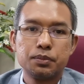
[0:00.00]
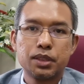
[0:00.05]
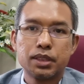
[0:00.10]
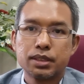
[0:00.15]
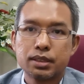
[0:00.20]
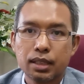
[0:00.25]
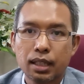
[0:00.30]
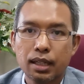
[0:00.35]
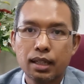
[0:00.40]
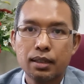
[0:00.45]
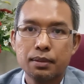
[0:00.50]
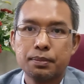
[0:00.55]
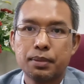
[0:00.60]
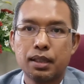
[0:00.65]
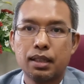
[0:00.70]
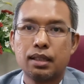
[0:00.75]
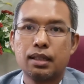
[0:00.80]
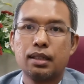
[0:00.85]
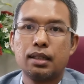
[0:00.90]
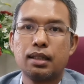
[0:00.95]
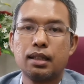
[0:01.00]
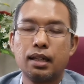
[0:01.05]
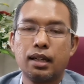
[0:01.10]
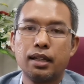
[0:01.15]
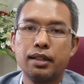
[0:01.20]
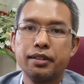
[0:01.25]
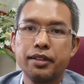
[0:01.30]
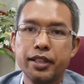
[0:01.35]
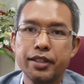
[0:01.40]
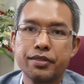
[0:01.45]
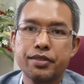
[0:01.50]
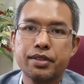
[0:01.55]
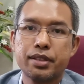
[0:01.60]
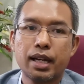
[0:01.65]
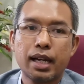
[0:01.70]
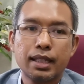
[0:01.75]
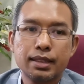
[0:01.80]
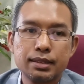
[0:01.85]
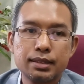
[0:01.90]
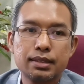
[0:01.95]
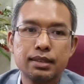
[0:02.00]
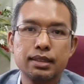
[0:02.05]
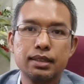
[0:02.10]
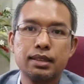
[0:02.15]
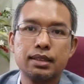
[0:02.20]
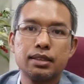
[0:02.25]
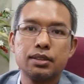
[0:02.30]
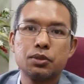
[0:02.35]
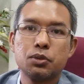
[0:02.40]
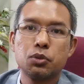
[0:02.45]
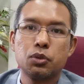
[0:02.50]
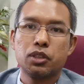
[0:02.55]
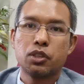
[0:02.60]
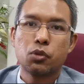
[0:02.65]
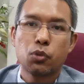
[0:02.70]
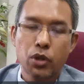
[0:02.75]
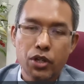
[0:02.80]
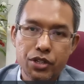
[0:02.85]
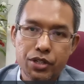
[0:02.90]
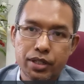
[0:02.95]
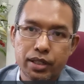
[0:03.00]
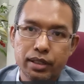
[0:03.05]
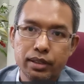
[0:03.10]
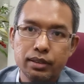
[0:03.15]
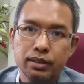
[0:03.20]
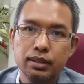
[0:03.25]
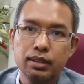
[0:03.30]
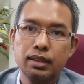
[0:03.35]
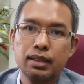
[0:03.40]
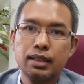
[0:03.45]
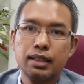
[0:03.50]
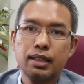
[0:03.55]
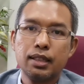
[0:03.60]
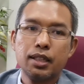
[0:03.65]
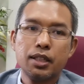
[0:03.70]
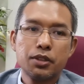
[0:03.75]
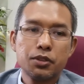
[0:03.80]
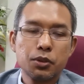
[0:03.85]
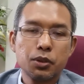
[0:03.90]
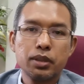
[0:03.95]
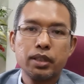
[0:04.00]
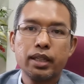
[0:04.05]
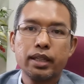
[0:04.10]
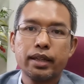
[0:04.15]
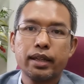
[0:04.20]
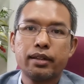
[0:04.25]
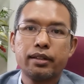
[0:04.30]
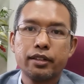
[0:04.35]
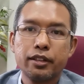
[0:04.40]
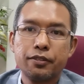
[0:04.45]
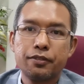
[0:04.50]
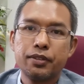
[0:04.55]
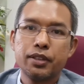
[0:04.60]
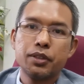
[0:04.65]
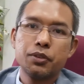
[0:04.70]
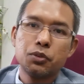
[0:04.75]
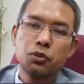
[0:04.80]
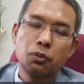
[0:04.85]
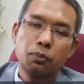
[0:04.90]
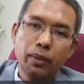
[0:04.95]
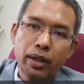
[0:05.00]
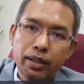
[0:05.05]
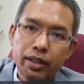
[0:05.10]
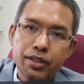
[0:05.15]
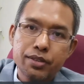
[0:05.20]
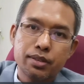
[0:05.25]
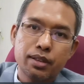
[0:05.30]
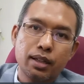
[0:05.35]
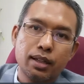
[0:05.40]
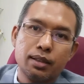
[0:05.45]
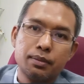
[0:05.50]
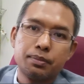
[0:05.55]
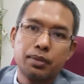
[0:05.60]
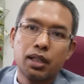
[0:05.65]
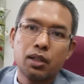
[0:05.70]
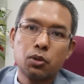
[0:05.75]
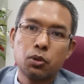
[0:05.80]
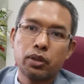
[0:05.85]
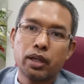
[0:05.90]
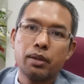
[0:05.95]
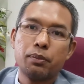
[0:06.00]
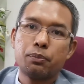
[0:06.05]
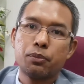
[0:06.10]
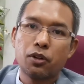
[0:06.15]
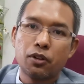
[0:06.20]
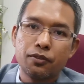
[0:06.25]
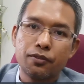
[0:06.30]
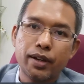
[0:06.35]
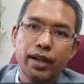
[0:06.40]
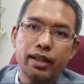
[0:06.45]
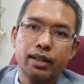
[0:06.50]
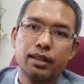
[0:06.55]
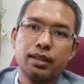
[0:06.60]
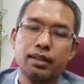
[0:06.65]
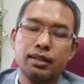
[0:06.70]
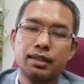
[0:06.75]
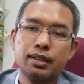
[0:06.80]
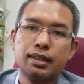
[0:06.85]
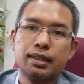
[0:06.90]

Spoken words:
the Sahaba needs answer to a question, so they can refer to many Sahaba who can provide